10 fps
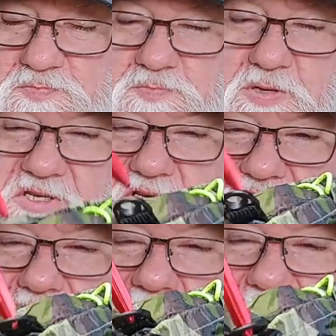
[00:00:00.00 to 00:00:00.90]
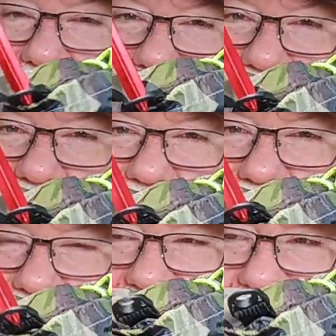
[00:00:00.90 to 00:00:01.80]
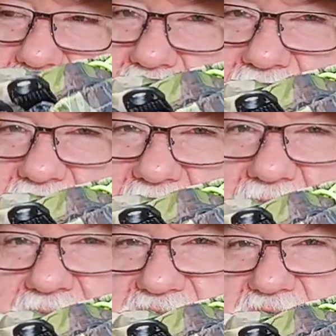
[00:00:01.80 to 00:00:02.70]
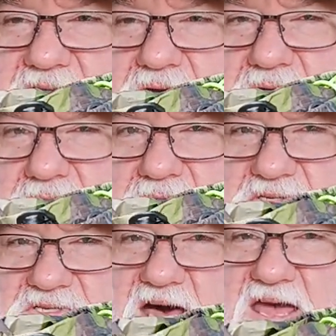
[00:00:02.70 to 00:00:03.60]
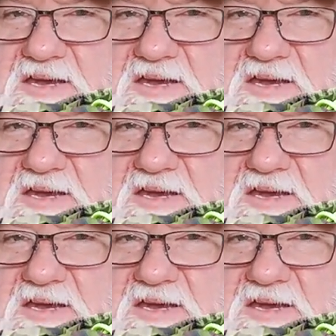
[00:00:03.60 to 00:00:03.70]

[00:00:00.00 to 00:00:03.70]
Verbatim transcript: put your string through here and then run it out to tie it